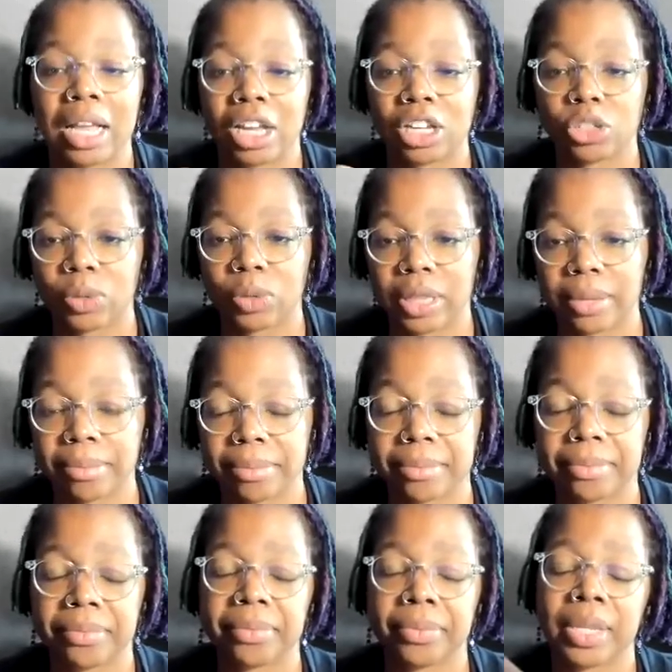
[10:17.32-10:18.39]
Let them know who
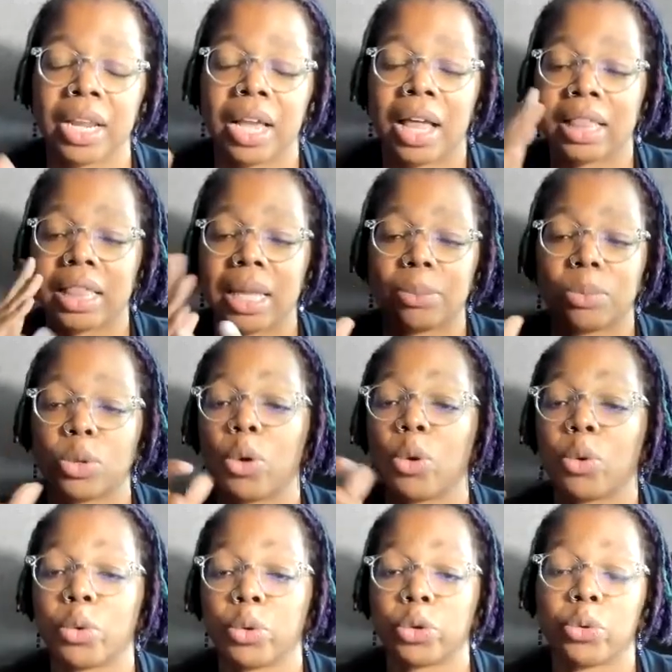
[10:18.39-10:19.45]
you are and let them
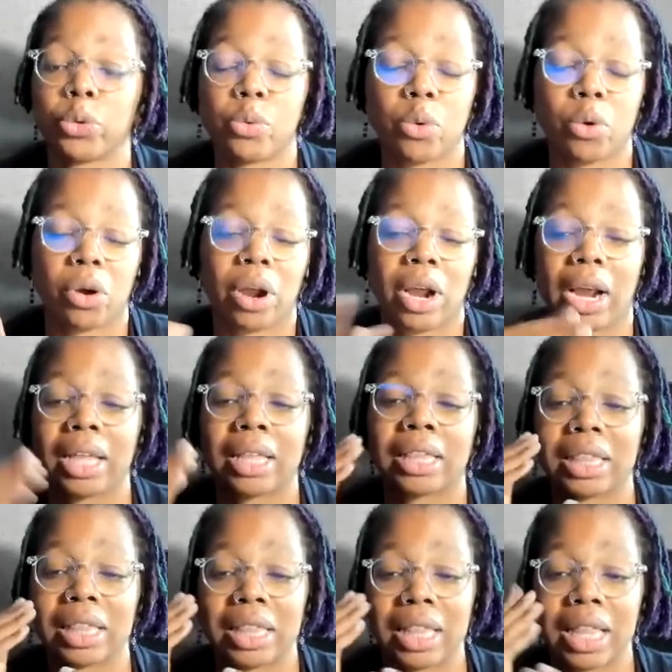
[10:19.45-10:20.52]
know you care and
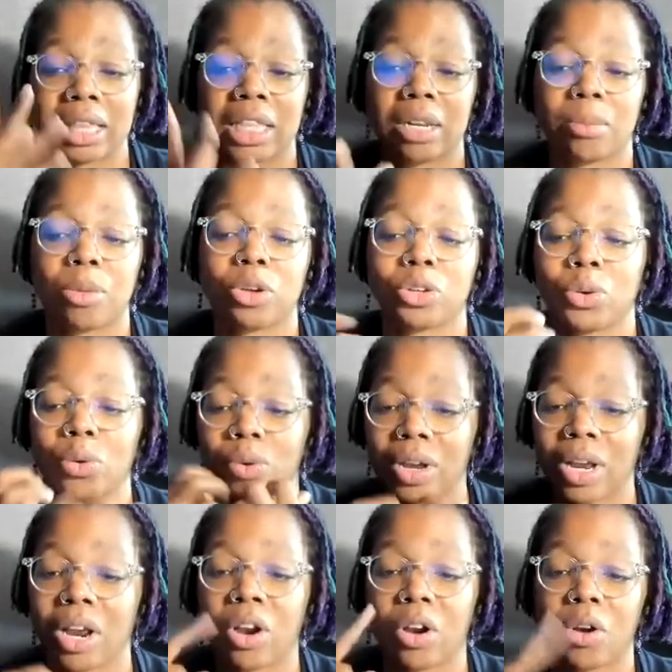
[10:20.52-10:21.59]
what issues will
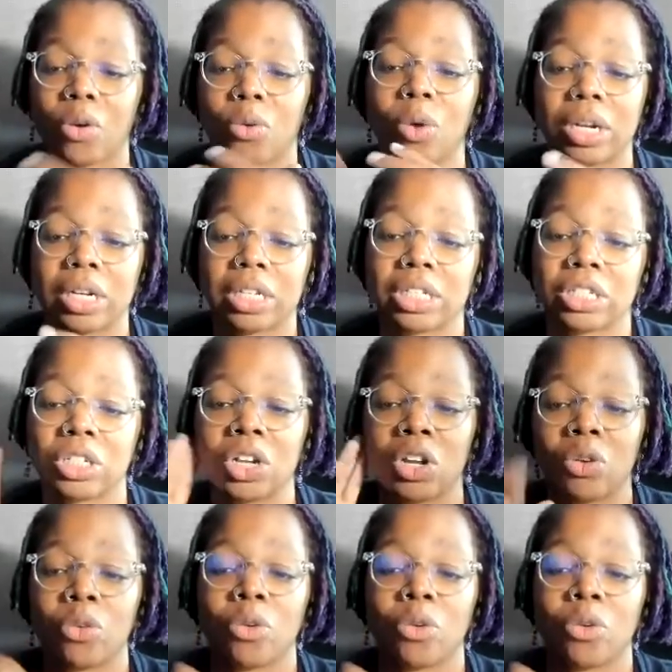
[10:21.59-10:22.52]
make a difference in your life.